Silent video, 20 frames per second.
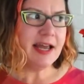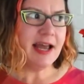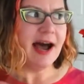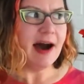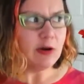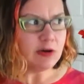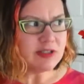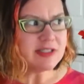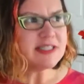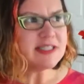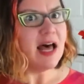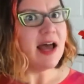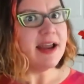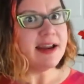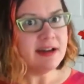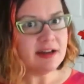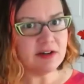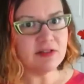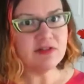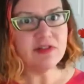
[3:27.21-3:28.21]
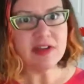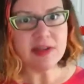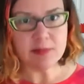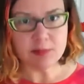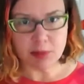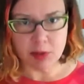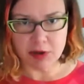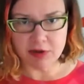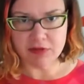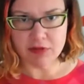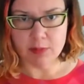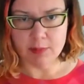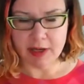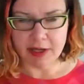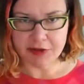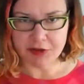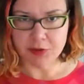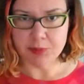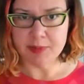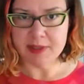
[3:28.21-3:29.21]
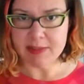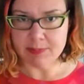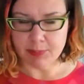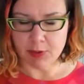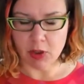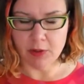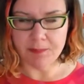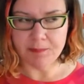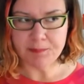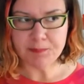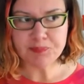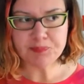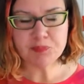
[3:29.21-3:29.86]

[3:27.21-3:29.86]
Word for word: outside of input from other people.